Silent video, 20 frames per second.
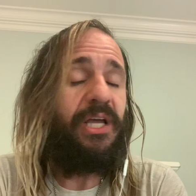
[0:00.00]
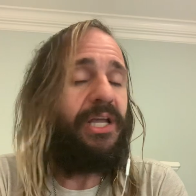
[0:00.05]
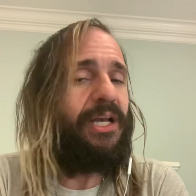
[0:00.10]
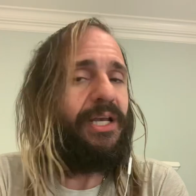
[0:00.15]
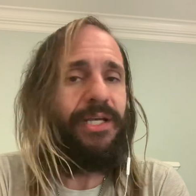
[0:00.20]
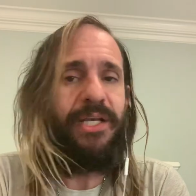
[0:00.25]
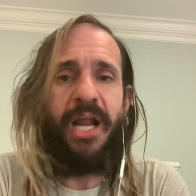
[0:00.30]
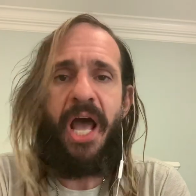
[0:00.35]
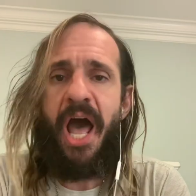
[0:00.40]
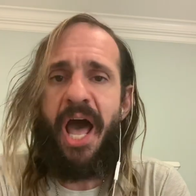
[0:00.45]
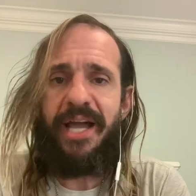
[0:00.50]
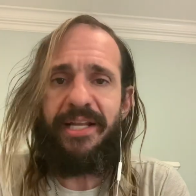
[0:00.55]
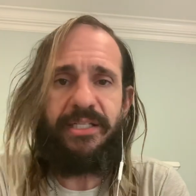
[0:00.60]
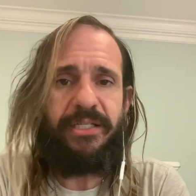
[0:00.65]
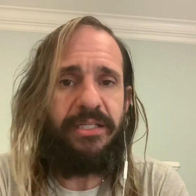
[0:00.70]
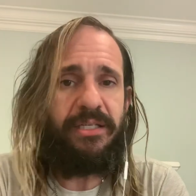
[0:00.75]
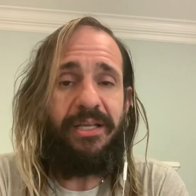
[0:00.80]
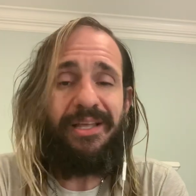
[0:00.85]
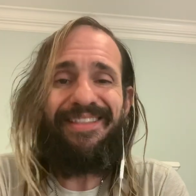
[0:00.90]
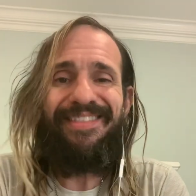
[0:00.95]
not
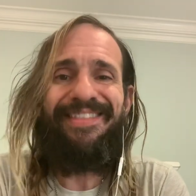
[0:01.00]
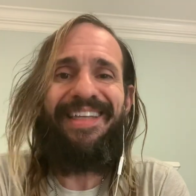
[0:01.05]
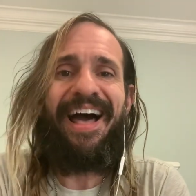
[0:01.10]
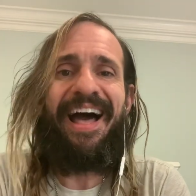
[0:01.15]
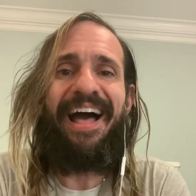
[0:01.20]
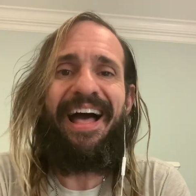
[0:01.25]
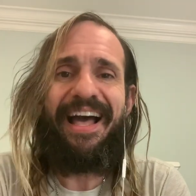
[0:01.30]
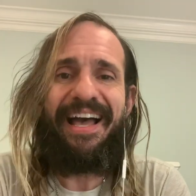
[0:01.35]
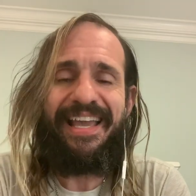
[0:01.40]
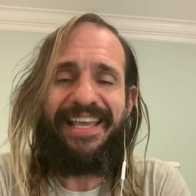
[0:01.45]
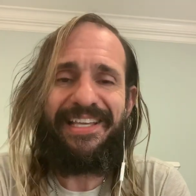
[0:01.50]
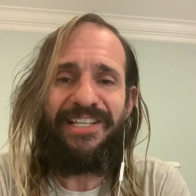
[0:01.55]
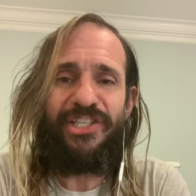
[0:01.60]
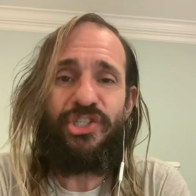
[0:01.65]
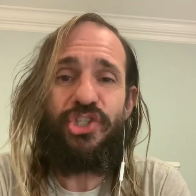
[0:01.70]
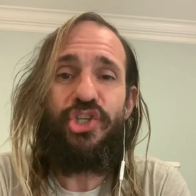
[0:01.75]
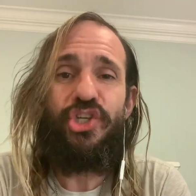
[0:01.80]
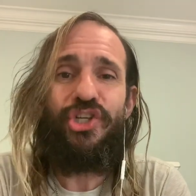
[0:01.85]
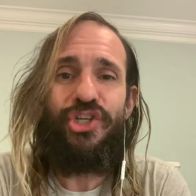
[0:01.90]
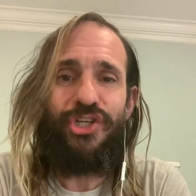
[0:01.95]
the
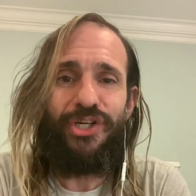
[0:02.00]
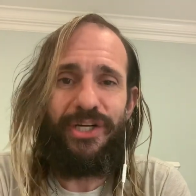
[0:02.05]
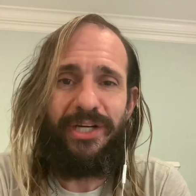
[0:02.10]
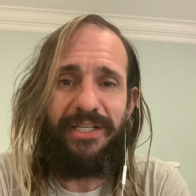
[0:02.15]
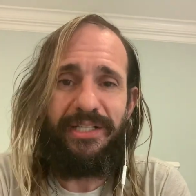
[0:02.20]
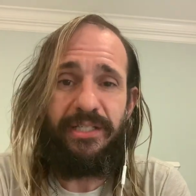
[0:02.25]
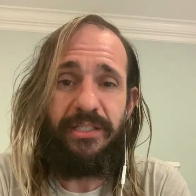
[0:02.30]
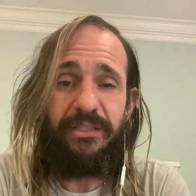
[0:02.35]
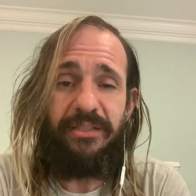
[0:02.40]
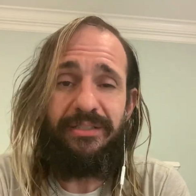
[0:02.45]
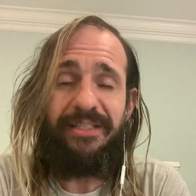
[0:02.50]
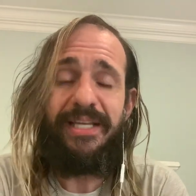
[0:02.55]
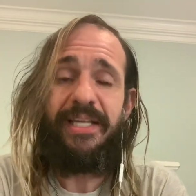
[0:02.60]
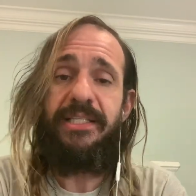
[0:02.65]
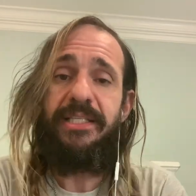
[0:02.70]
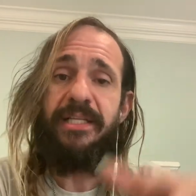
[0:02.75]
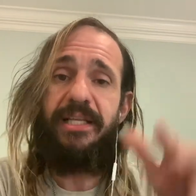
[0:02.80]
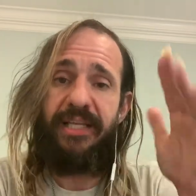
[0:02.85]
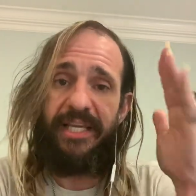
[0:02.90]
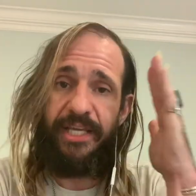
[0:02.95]
highest good. That is
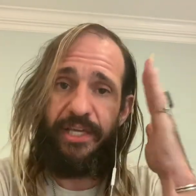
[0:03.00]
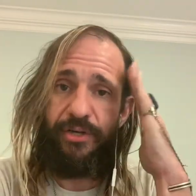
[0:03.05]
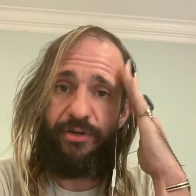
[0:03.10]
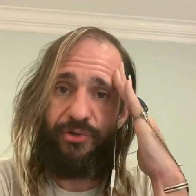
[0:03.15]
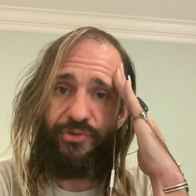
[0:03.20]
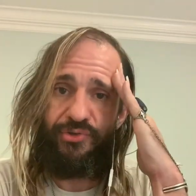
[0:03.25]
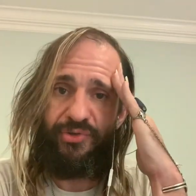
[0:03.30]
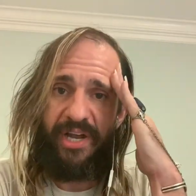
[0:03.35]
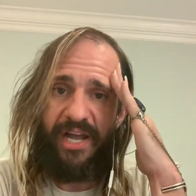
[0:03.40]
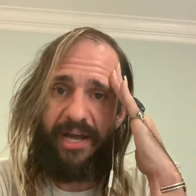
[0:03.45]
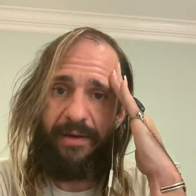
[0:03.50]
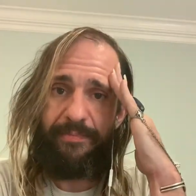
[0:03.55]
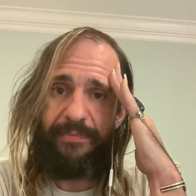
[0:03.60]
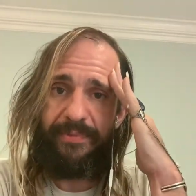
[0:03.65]
an ego trap.